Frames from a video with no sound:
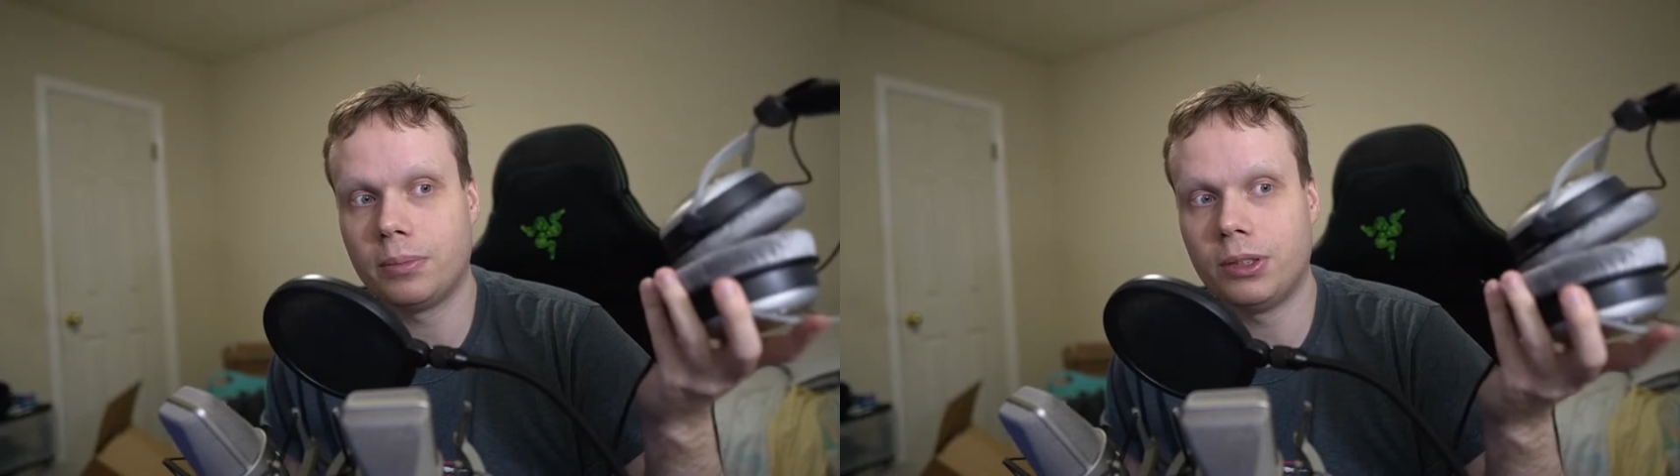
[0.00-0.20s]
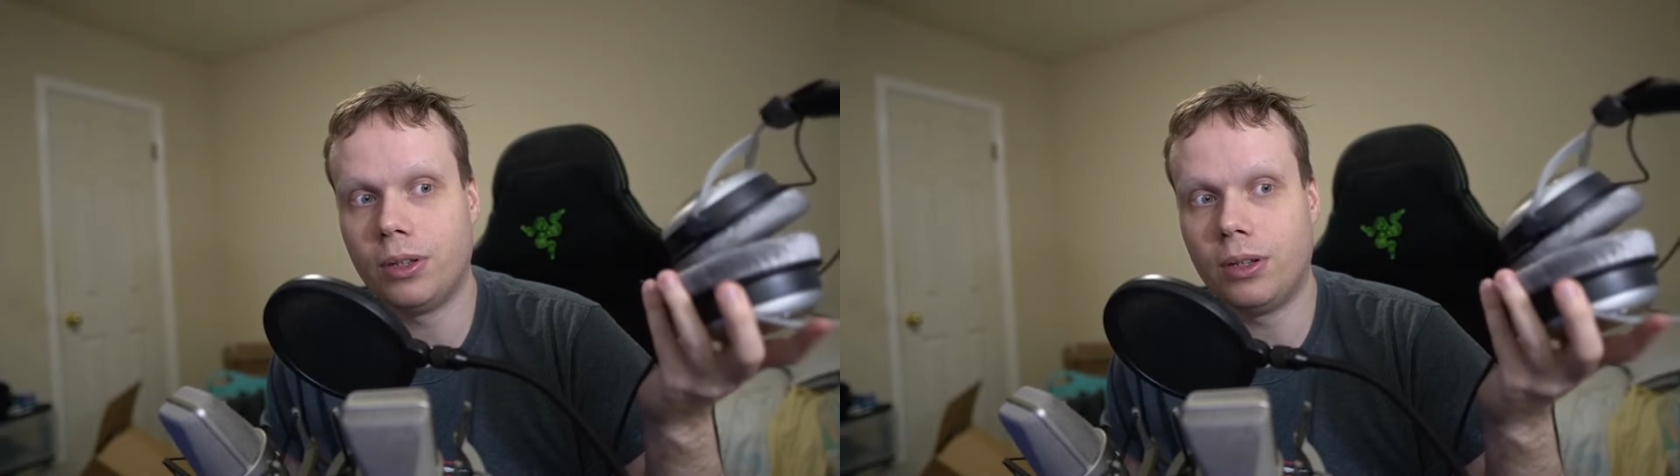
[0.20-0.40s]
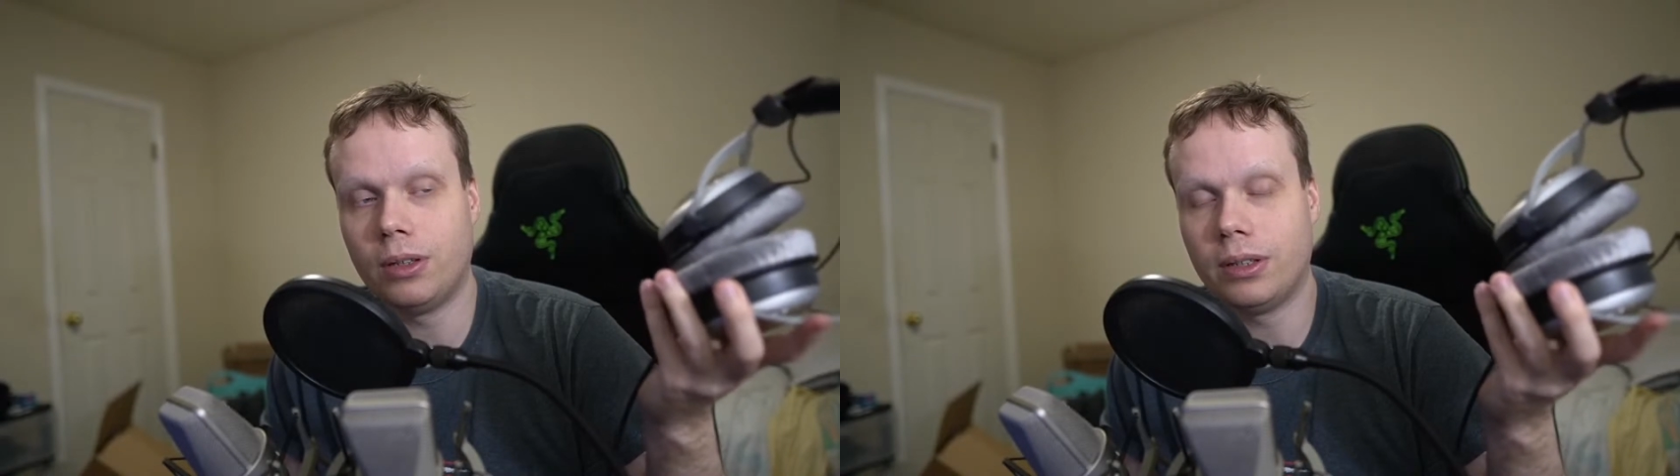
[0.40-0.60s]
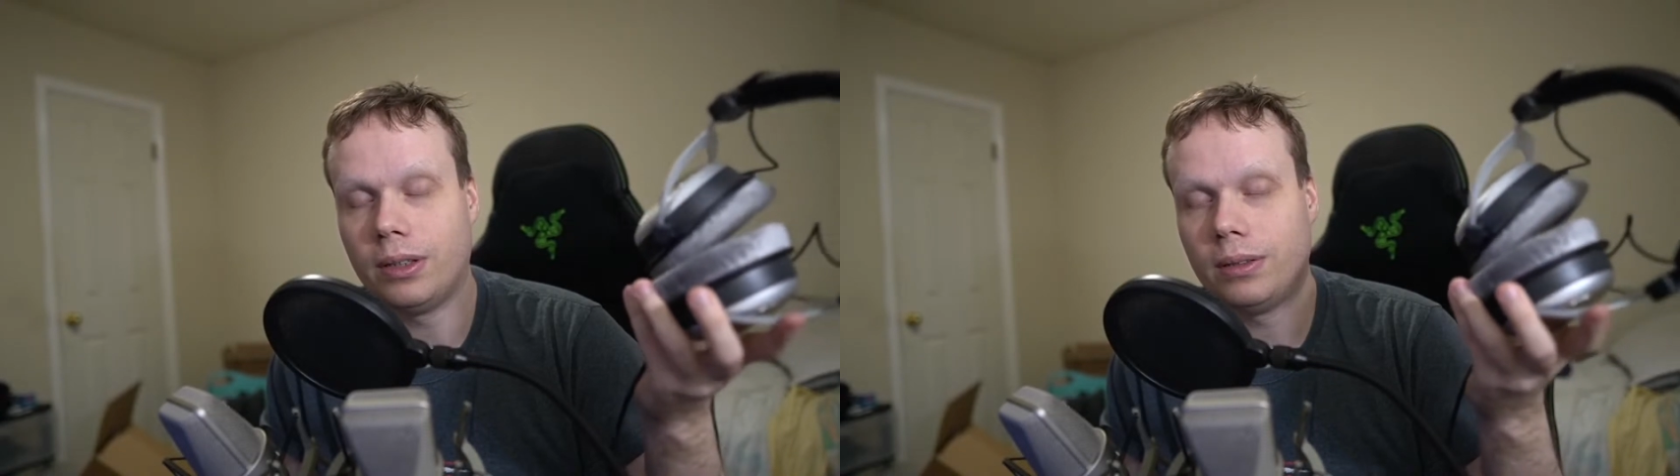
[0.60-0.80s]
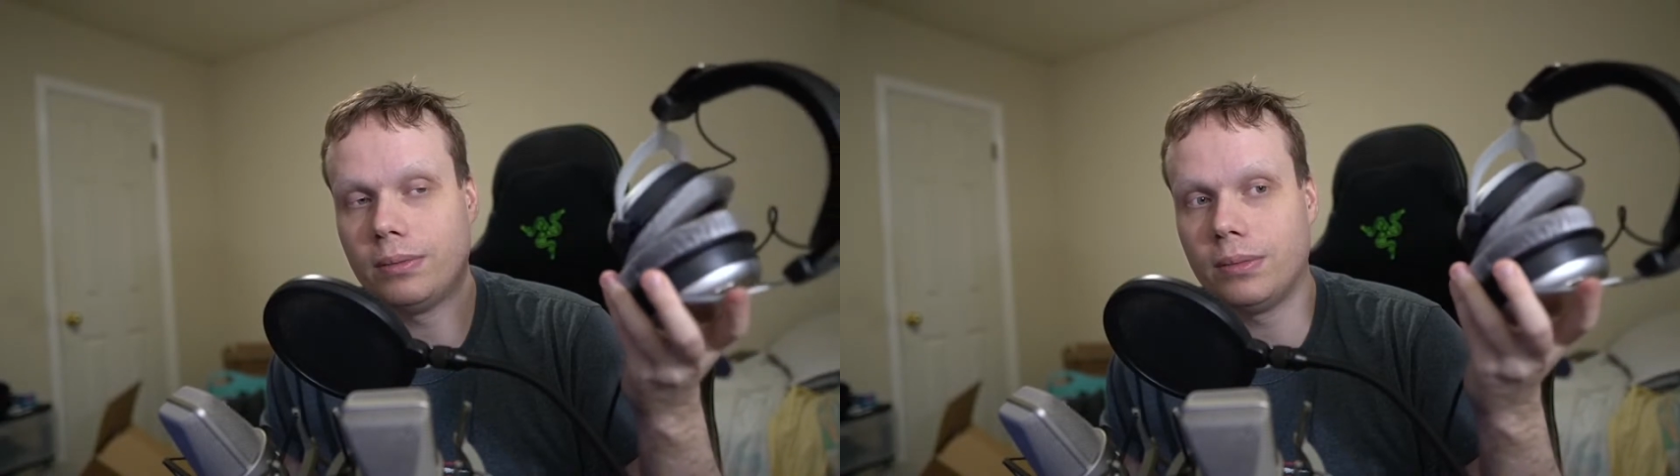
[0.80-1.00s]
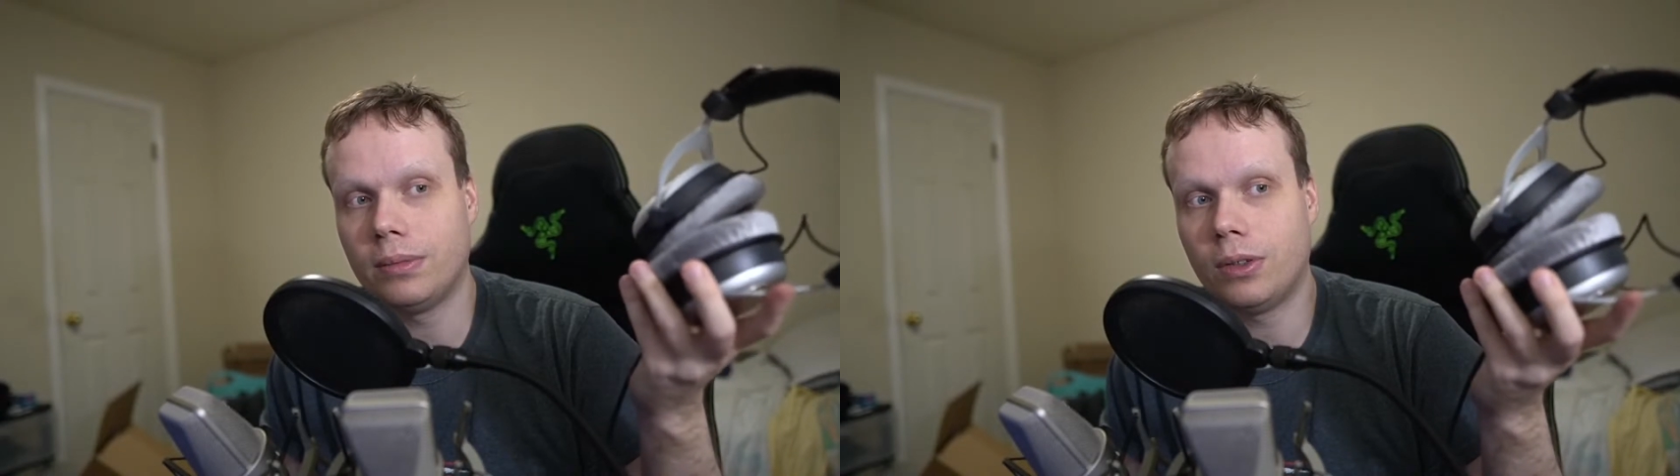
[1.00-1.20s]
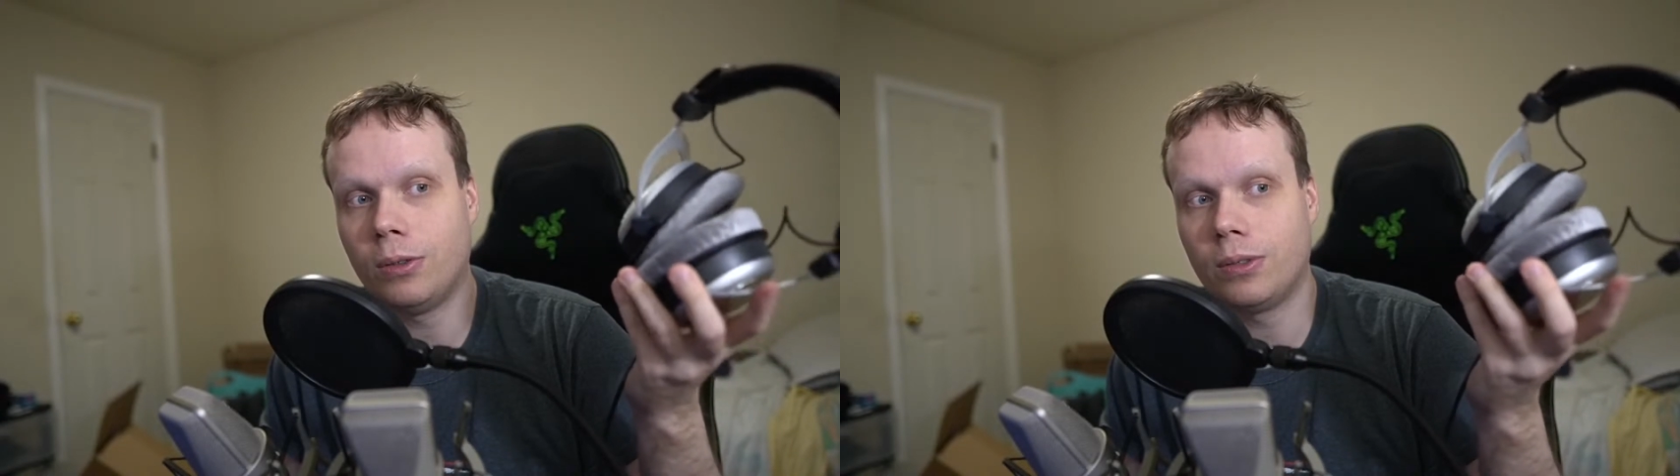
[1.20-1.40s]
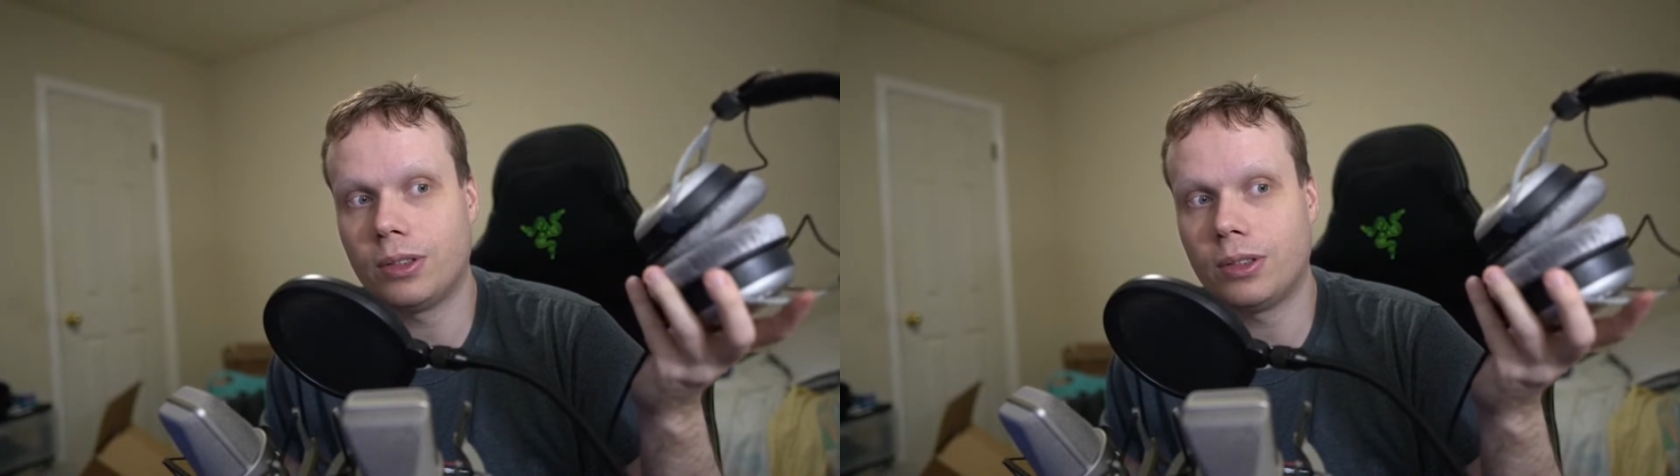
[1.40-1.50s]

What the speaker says: dull, and then over